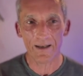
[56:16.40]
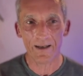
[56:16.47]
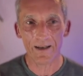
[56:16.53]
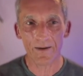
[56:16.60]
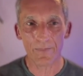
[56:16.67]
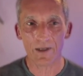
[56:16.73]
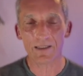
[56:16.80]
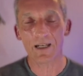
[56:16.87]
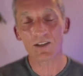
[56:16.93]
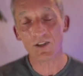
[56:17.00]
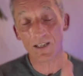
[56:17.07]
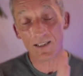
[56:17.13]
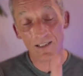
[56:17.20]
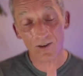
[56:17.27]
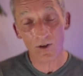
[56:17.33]
but I
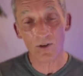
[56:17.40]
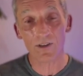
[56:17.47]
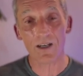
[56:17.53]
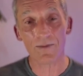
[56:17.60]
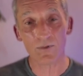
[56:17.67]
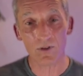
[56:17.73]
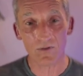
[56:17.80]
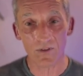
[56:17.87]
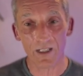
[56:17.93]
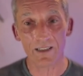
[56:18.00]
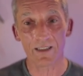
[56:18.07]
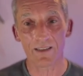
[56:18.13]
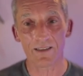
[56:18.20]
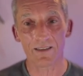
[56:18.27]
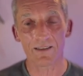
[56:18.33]
just know that I'm not
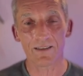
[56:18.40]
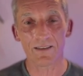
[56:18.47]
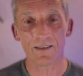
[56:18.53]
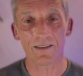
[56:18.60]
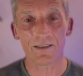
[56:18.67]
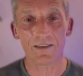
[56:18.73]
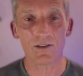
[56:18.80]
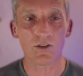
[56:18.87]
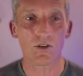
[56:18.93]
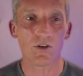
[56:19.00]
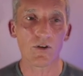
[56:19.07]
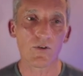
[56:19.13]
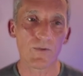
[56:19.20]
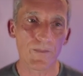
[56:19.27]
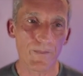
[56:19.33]
ready.
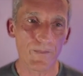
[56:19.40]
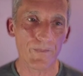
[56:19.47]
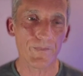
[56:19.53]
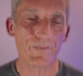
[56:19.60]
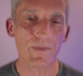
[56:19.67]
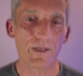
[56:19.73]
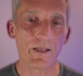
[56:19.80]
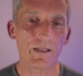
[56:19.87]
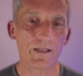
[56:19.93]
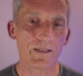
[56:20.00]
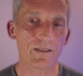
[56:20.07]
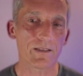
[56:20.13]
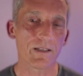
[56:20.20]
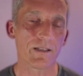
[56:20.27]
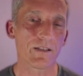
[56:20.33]
So but
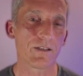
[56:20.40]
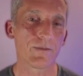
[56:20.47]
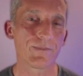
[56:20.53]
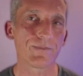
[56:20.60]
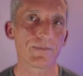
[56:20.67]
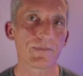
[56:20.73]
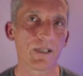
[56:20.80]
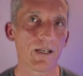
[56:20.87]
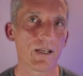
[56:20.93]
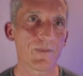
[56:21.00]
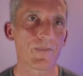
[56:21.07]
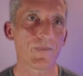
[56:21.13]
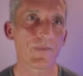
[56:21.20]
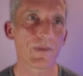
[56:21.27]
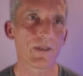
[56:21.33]
it's sad